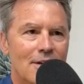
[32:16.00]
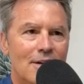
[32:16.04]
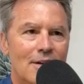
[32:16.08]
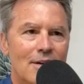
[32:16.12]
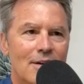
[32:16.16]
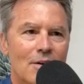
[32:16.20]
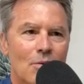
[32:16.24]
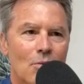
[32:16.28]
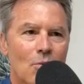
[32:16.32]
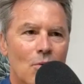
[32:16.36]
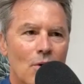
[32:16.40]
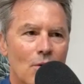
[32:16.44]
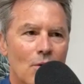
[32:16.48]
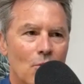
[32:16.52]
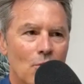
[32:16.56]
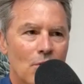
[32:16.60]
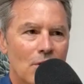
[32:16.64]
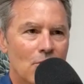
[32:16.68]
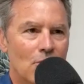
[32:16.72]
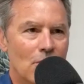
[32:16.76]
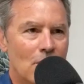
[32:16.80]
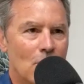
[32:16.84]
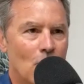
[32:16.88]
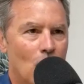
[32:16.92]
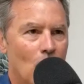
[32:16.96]
What we
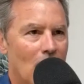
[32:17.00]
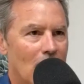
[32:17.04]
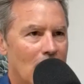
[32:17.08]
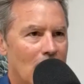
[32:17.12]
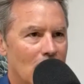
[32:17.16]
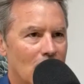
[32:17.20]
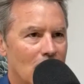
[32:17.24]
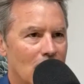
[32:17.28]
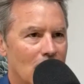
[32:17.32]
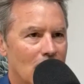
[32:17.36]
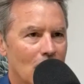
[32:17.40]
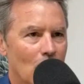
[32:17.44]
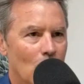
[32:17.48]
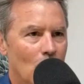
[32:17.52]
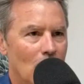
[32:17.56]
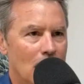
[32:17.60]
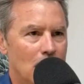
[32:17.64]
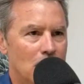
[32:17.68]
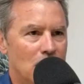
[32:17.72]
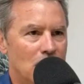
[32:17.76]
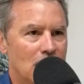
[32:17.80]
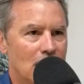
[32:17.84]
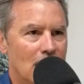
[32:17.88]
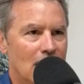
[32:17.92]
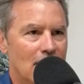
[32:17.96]
require on the
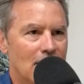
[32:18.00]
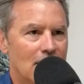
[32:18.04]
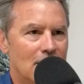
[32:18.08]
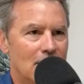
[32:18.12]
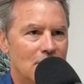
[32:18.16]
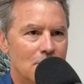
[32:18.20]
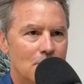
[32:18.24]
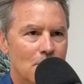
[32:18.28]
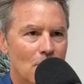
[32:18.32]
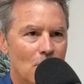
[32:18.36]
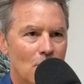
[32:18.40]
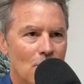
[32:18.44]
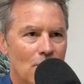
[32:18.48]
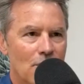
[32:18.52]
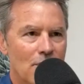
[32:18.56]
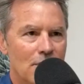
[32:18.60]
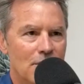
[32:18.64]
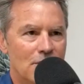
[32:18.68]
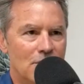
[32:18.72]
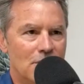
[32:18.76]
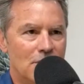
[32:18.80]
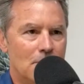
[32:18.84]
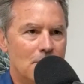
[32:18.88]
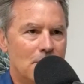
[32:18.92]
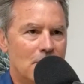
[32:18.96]
website is both
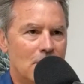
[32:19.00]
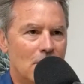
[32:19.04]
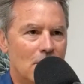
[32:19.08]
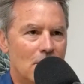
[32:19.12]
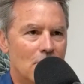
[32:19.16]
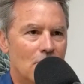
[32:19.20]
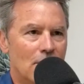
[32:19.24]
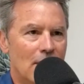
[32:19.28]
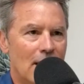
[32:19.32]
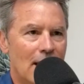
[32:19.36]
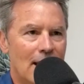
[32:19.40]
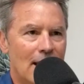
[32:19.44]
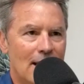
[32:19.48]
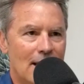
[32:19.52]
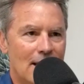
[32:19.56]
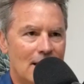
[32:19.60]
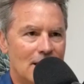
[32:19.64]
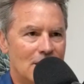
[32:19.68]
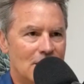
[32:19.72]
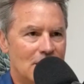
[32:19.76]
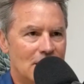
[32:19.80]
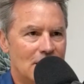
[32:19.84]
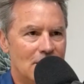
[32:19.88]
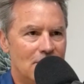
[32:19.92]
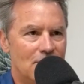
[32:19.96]
zip code
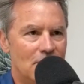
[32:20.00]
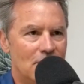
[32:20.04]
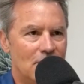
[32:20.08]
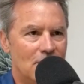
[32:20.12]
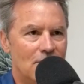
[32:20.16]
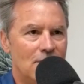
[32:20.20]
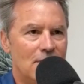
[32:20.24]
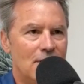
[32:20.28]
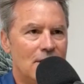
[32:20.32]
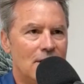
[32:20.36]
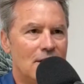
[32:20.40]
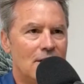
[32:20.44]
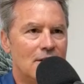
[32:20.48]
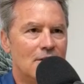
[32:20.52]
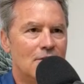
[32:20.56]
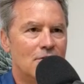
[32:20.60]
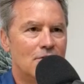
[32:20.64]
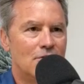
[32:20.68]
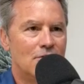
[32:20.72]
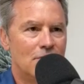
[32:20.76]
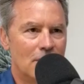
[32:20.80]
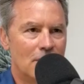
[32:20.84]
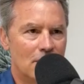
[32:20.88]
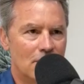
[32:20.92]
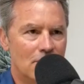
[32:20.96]
and CVV
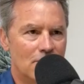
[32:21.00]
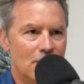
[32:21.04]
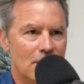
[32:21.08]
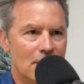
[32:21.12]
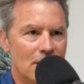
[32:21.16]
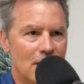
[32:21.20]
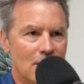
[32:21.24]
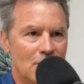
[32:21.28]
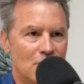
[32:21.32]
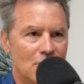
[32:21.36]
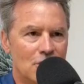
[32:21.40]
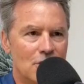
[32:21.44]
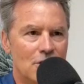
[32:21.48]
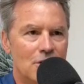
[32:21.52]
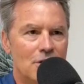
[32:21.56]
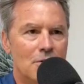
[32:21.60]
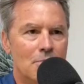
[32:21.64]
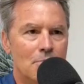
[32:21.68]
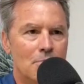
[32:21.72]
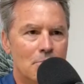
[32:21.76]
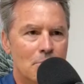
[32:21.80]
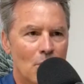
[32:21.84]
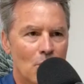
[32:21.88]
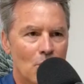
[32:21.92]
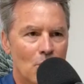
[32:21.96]
verification to
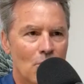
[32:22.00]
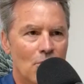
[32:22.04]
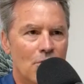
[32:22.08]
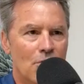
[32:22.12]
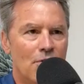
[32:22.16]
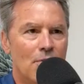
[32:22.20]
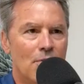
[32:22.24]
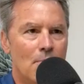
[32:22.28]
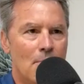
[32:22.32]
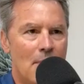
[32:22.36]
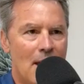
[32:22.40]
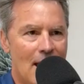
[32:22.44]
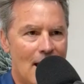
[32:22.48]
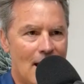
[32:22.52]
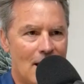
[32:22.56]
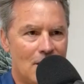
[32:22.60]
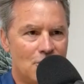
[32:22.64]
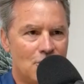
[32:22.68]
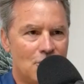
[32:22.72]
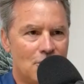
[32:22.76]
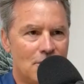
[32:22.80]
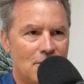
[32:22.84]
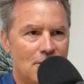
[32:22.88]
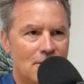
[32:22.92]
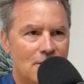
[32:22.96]
both
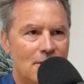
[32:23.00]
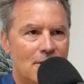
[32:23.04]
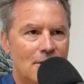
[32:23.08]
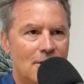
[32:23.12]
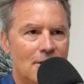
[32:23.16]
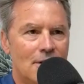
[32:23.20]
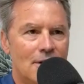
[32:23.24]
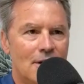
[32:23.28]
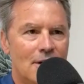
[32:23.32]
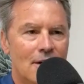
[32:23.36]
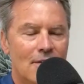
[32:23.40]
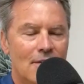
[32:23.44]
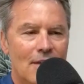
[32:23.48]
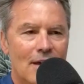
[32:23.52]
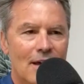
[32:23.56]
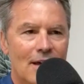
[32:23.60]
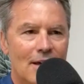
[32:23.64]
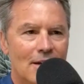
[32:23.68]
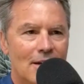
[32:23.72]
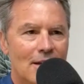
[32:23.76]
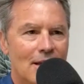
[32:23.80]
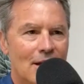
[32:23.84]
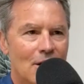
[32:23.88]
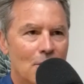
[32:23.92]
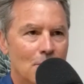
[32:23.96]
match. And
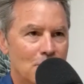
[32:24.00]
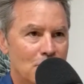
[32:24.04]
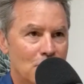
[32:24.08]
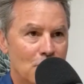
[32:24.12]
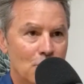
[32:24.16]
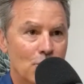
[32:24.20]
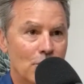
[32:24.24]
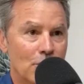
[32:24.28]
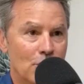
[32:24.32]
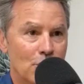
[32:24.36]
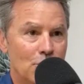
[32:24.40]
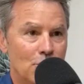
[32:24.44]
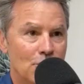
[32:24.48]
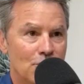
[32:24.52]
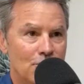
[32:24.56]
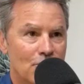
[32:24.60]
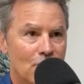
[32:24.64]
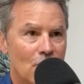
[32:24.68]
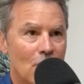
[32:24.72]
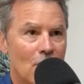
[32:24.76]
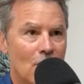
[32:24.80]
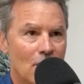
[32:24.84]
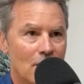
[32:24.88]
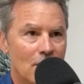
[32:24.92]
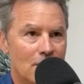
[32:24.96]
that helps to reduce
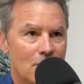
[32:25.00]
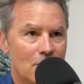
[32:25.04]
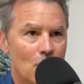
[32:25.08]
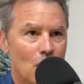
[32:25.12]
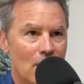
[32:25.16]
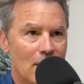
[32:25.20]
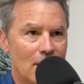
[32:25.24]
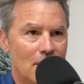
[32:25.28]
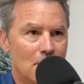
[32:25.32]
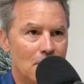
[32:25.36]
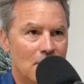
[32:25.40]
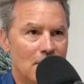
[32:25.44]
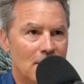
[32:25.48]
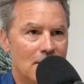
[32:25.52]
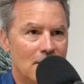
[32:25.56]
fraud quite a bit.